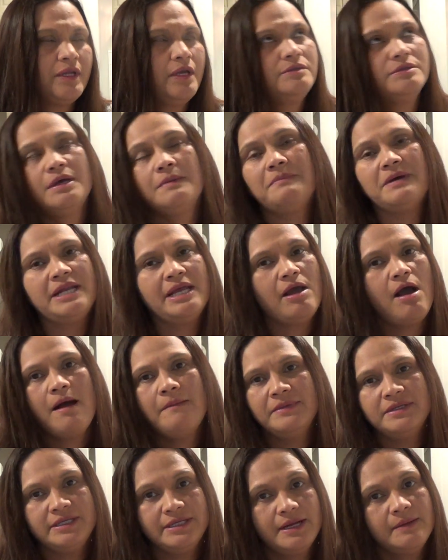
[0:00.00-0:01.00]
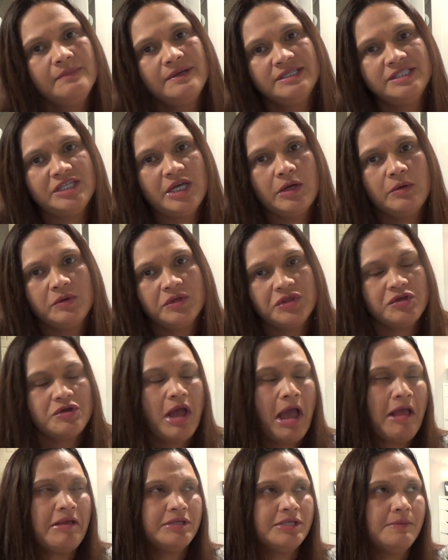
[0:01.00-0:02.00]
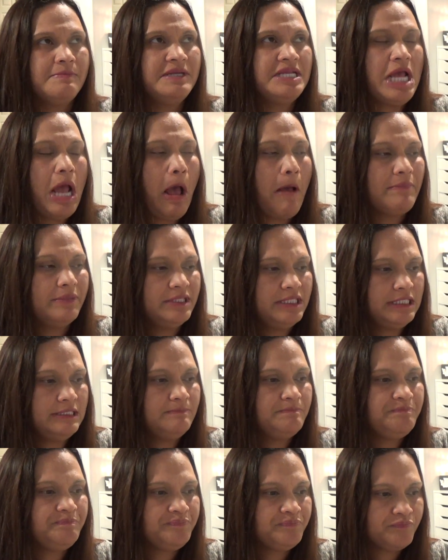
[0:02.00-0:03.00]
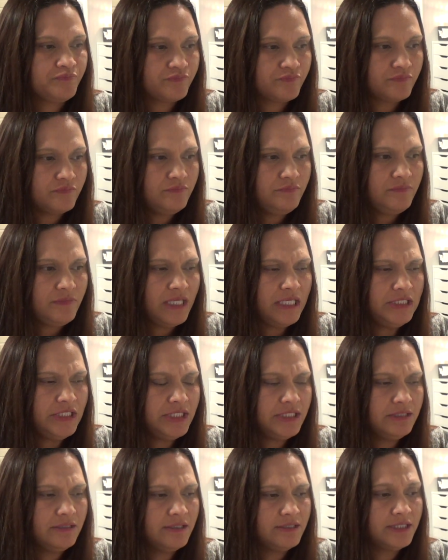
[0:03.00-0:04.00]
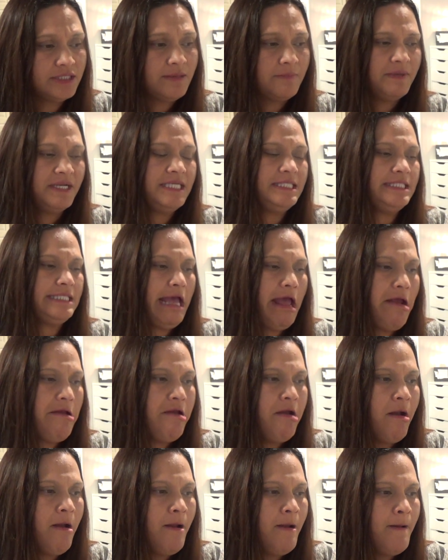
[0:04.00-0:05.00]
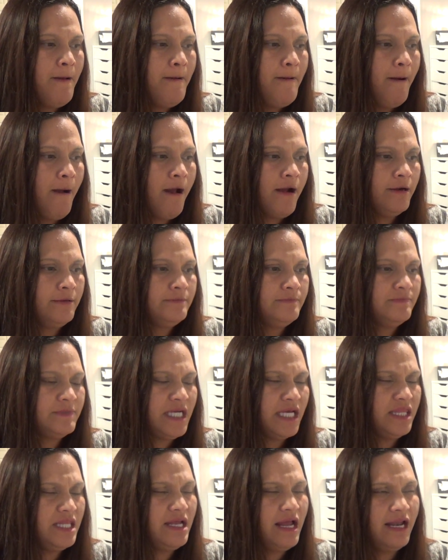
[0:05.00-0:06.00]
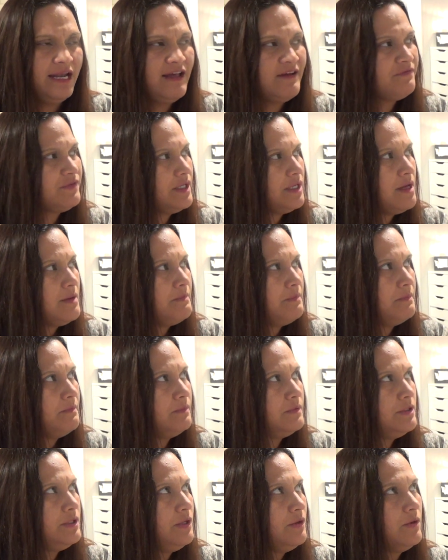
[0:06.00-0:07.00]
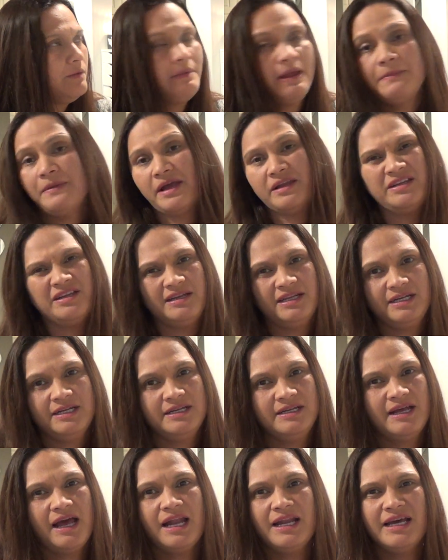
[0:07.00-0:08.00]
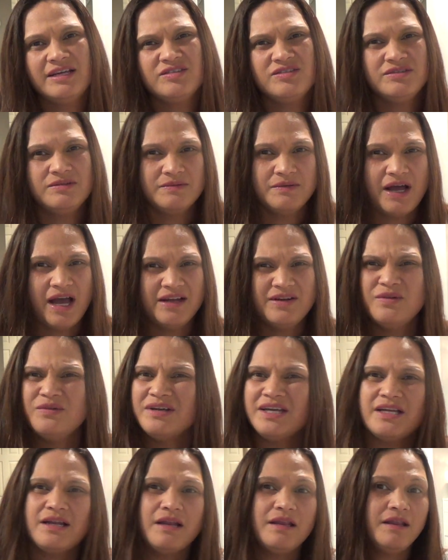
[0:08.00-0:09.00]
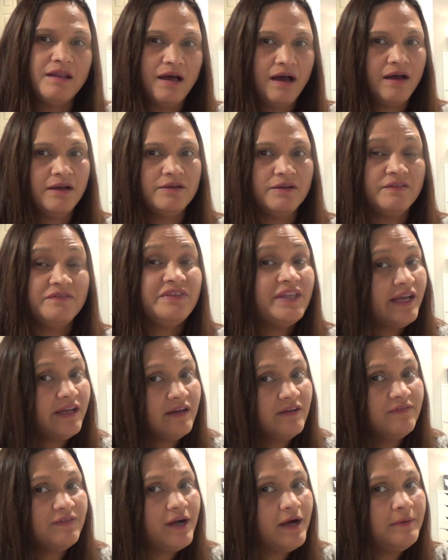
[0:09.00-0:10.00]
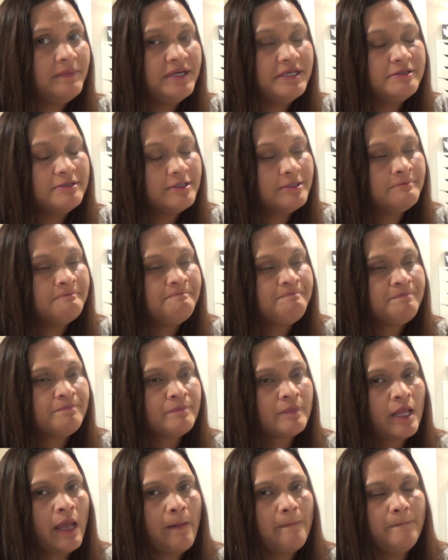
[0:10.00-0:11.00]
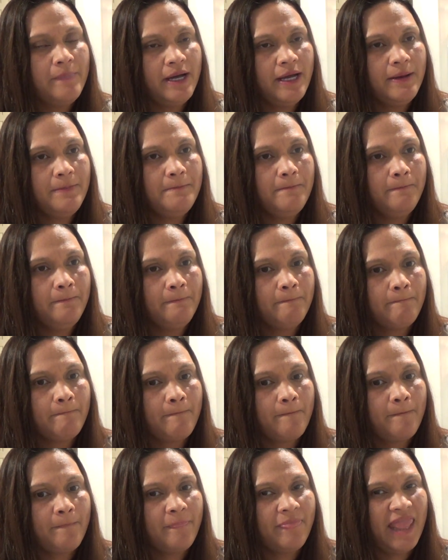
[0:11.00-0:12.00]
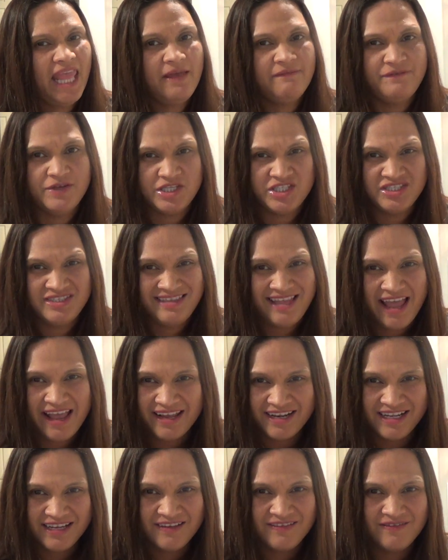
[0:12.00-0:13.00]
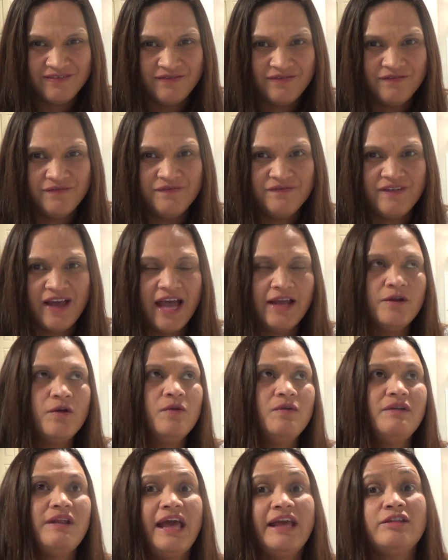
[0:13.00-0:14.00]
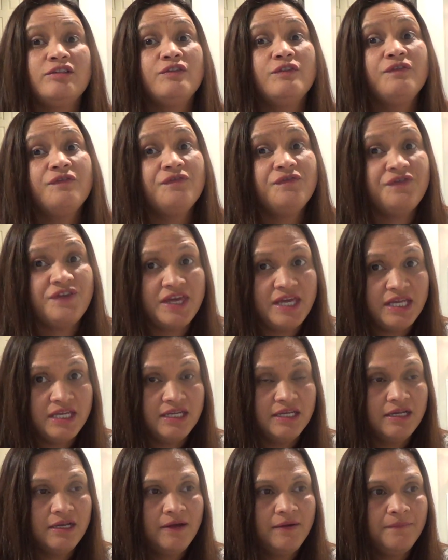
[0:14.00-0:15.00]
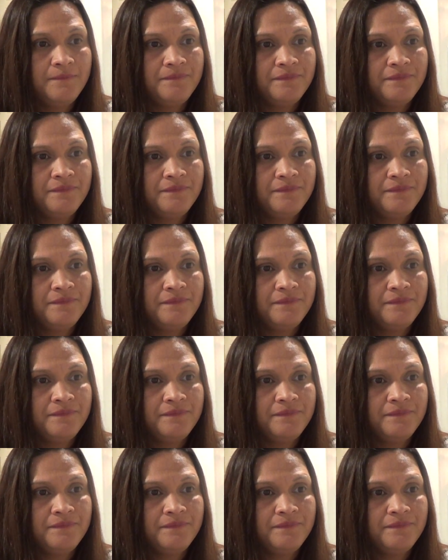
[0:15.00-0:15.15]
somebody commented. I'm going to share with you guys. Somebody commented. She's somebody said I think I left it up till or maybe I deleted it. I like to I don't get a lot of negative comments, but if it's negative, I don't like to feed